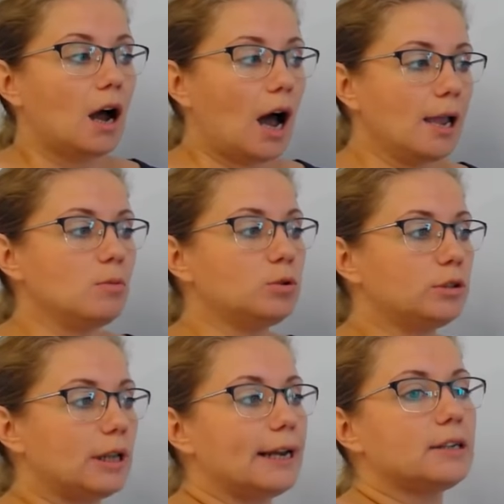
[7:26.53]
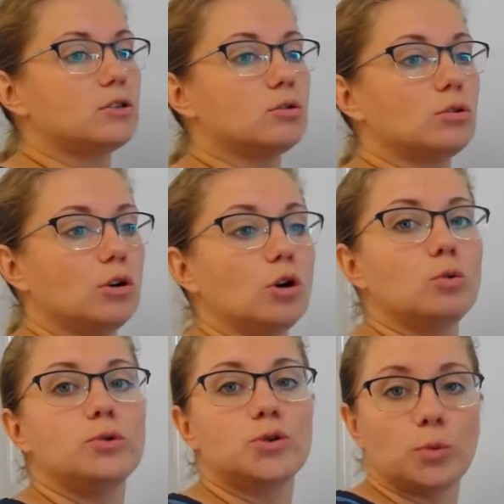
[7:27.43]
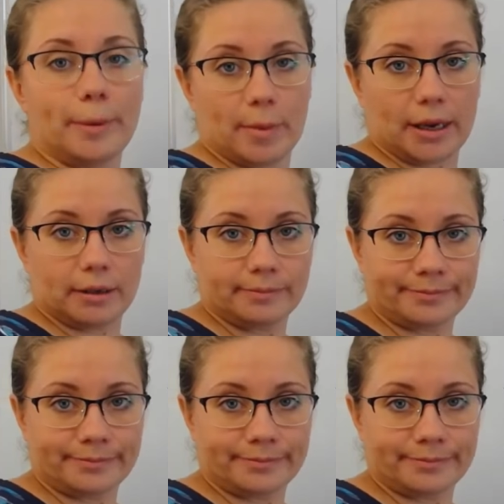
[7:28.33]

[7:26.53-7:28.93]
I would like to go swimming.